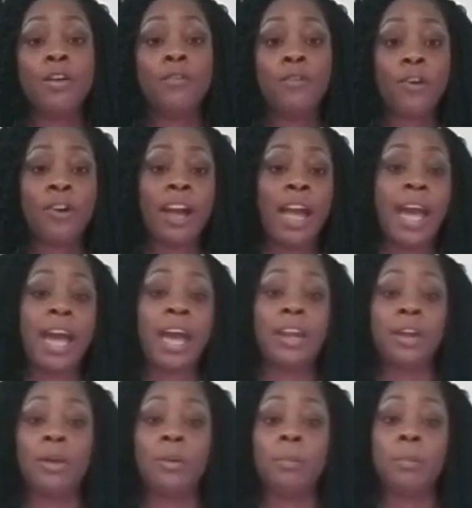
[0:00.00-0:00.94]
for
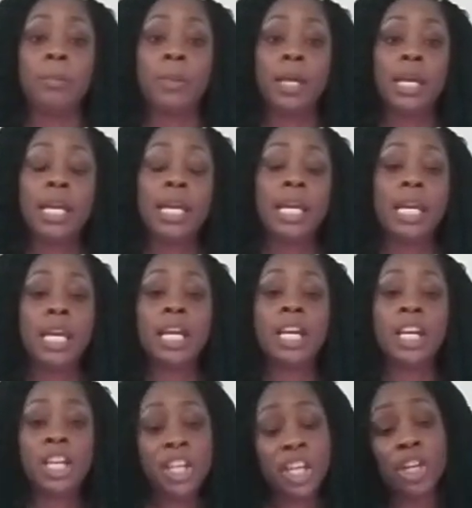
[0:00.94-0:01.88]
Adam, he
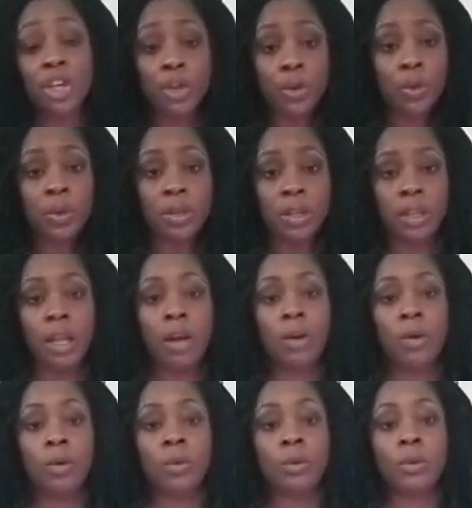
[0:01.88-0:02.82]
couldn't do it
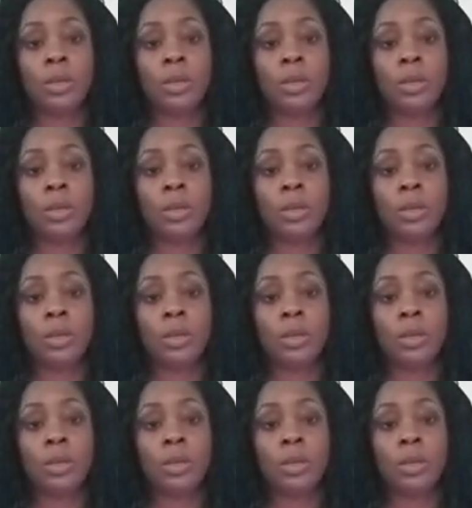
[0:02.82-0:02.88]
alone.